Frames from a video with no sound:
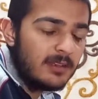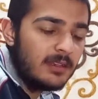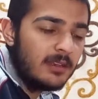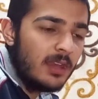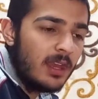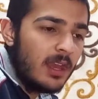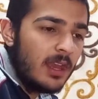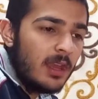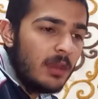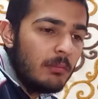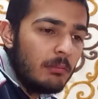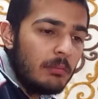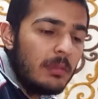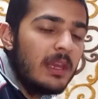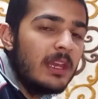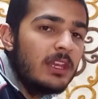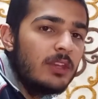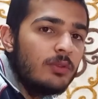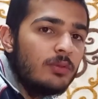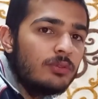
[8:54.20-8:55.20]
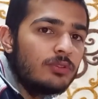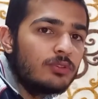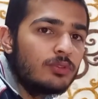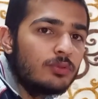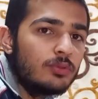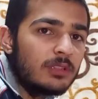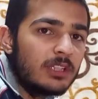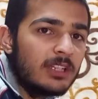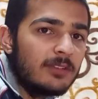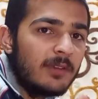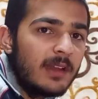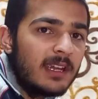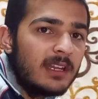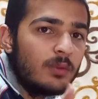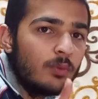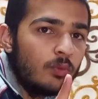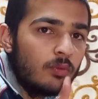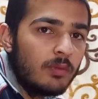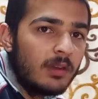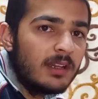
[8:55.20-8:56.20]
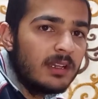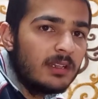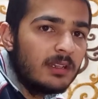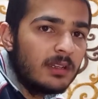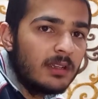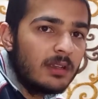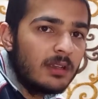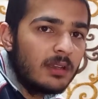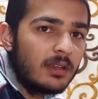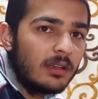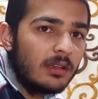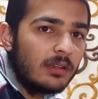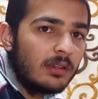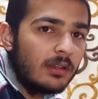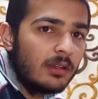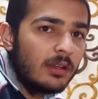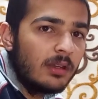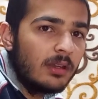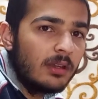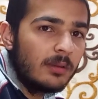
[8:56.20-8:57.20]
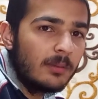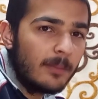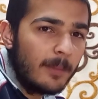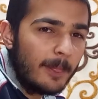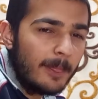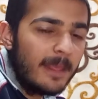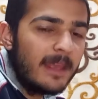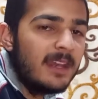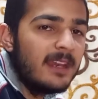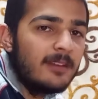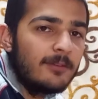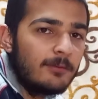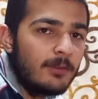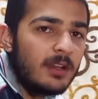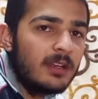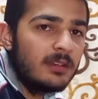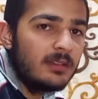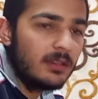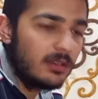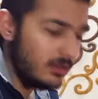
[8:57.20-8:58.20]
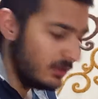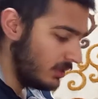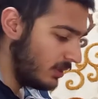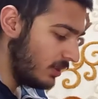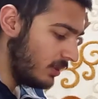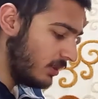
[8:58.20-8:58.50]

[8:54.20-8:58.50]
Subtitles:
we may use to define one one